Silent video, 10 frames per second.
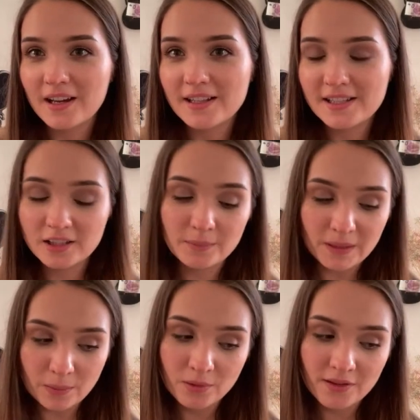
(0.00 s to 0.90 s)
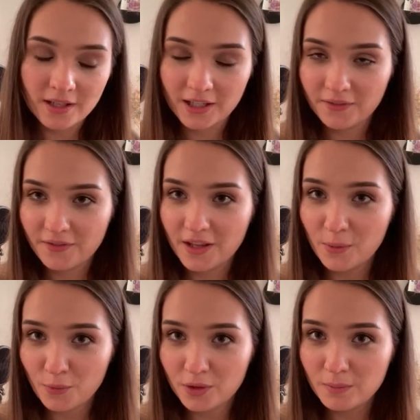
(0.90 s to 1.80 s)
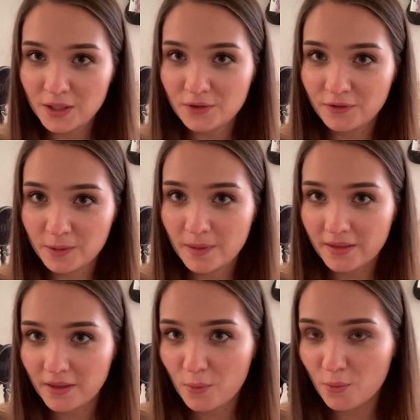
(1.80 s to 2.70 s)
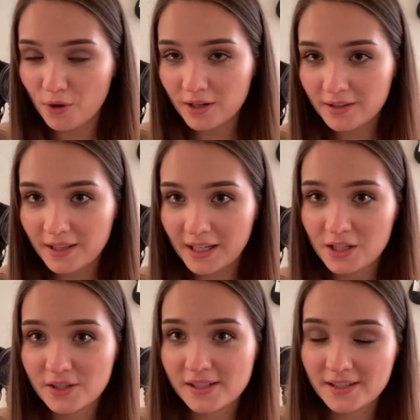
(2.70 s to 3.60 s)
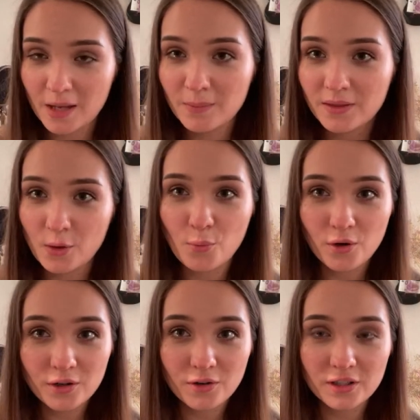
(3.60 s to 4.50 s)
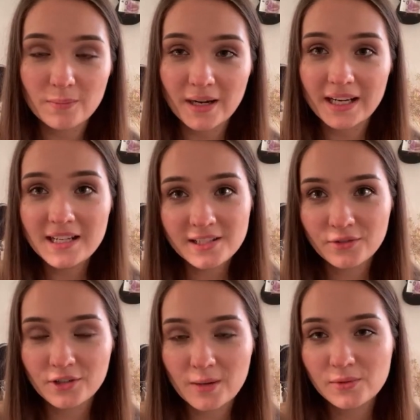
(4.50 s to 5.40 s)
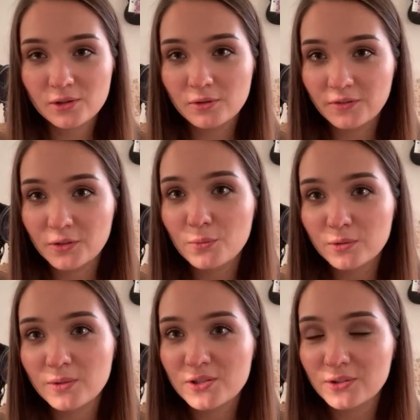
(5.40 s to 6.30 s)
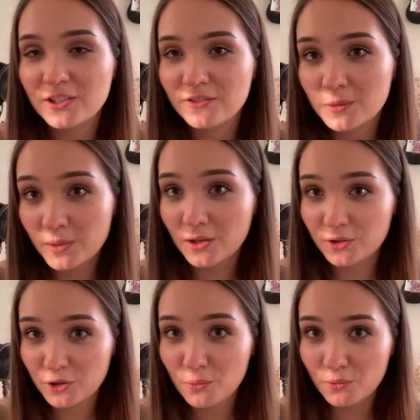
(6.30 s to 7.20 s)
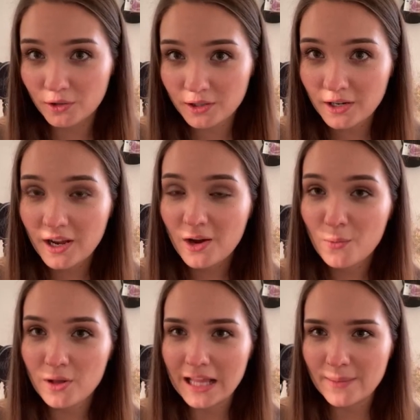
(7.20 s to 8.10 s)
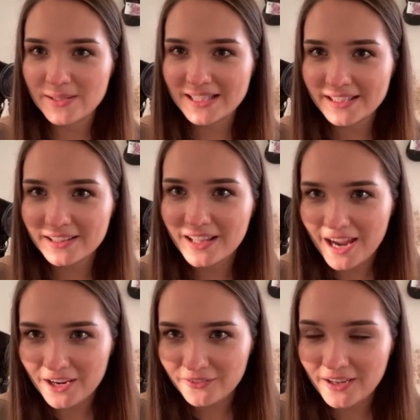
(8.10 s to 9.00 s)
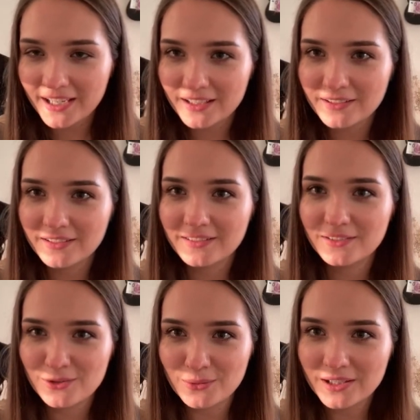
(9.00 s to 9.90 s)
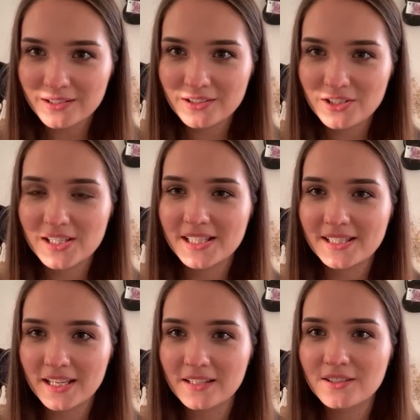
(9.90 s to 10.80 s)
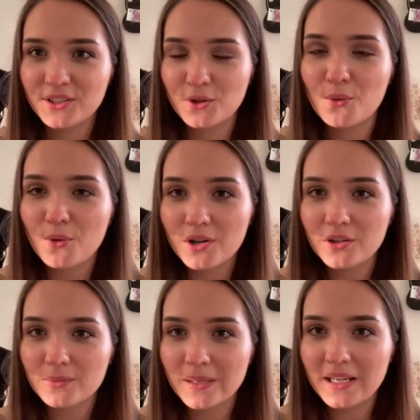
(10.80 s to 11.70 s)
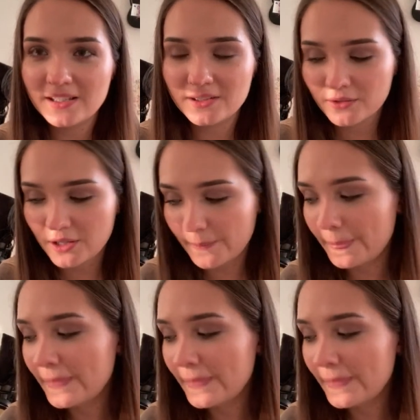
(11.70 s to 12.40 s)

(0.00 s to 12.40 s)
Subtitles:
telling people that if they want me to feedback their work, they can just send me their work on my Instagram. So if you want me to give feedback on your work while I'm still live, I can do it. Just send your work on my Instagram.